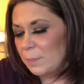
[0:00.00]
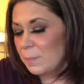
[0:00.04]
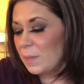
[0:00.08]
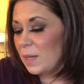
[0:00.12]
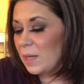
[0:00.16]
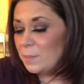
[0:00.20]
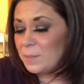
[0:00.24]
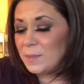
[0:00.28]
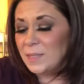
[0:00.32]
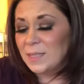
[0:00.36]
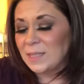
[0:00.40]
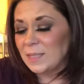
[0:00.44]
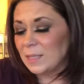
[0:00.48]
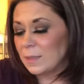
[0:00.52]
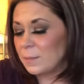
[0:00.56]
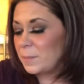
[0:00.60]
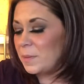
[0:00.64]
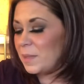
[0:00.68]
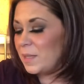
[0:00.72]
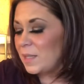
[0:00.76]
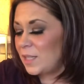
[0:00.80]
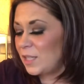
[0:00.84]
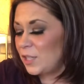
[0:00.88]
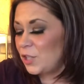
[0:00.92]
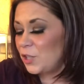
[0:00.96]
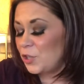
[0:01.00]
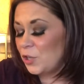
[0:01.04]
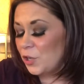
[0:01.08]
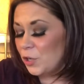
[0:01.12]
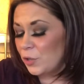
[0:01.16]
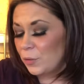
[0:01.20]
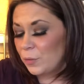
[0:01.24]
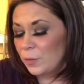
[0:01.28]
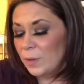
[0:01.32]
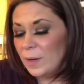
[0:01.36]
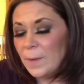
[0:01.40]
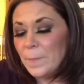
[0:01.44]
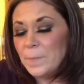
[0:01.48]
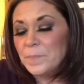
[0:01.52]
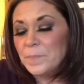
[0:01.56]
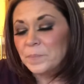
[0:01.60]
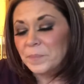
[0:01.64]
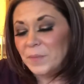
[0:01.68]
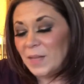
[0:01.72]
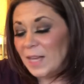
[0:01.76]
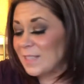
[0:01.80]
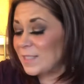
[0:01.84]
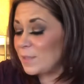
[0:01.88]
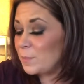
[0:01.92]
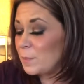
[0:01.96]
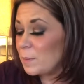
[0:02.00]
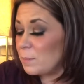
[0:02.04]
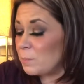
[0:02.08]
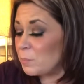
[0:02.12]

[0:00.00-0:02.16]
Maybe somebody, you know, has been